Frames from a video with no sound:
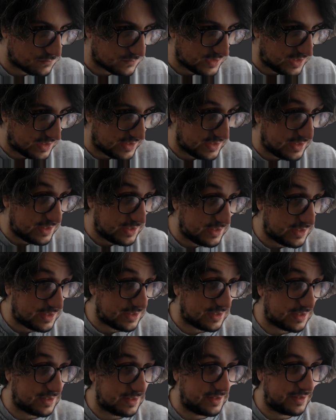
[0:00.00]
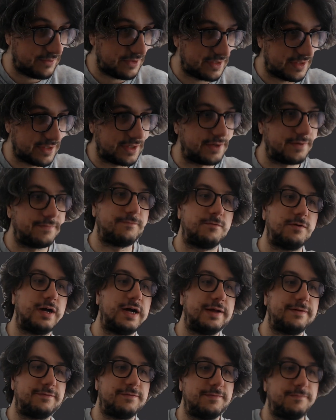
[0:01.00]
Aha! There we go.
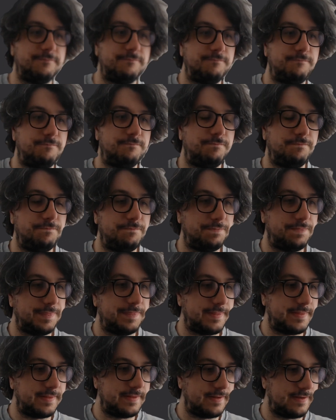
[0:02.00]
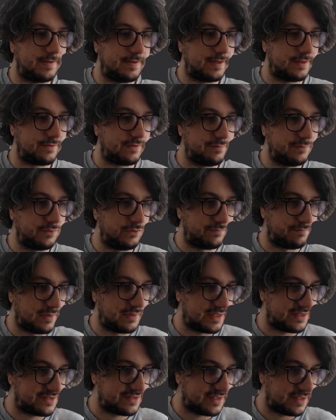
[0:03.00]
Right. How do I move
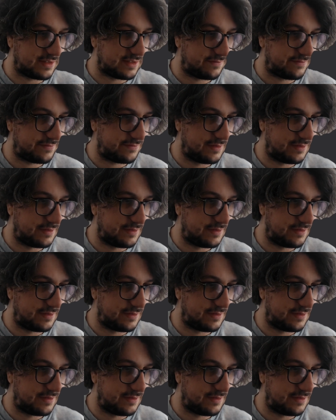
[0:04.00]
myself?